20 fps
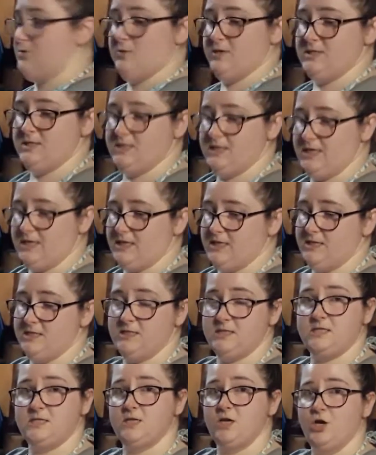ones like
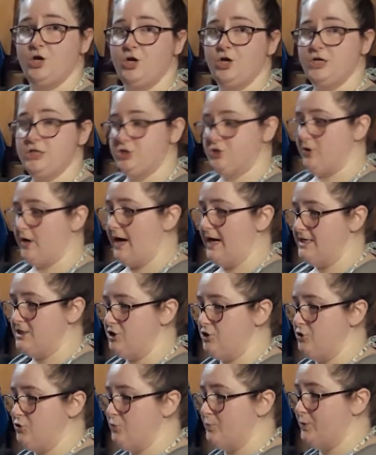this, try
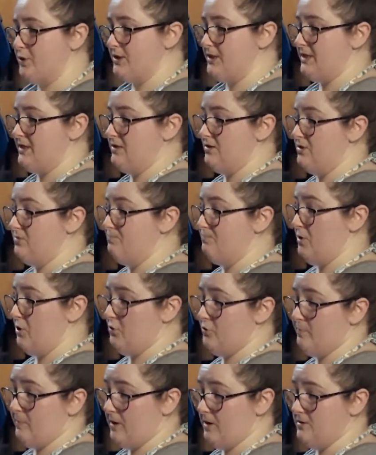to put
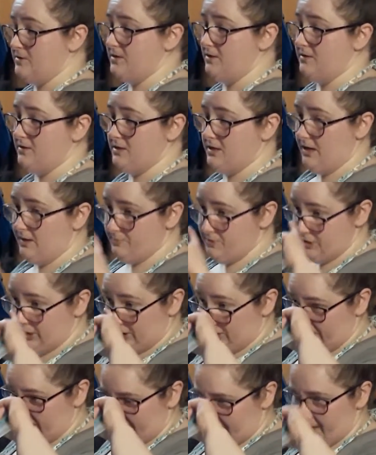both parts on the top
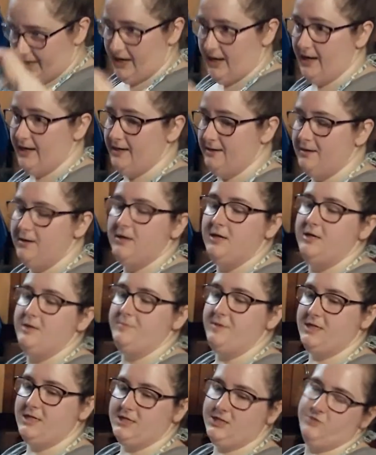shelf, again,
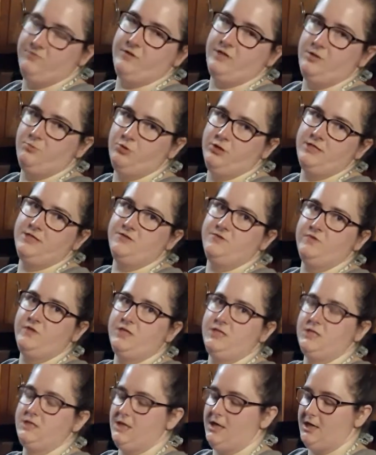because of the
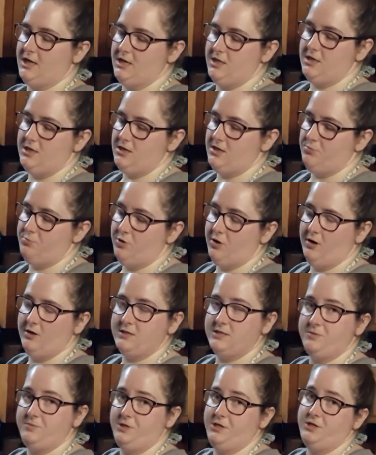abrasiveness and the
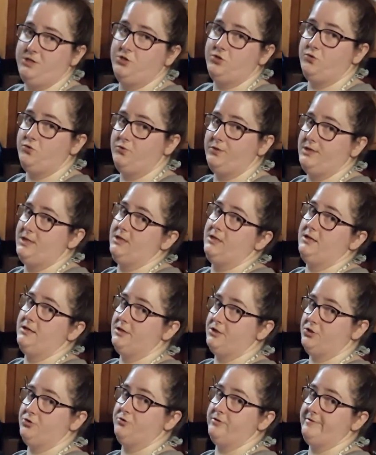proximity to the
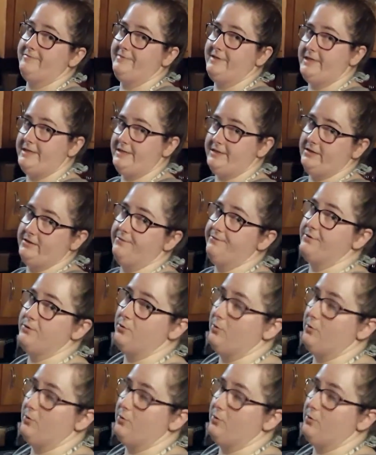extreme heat of the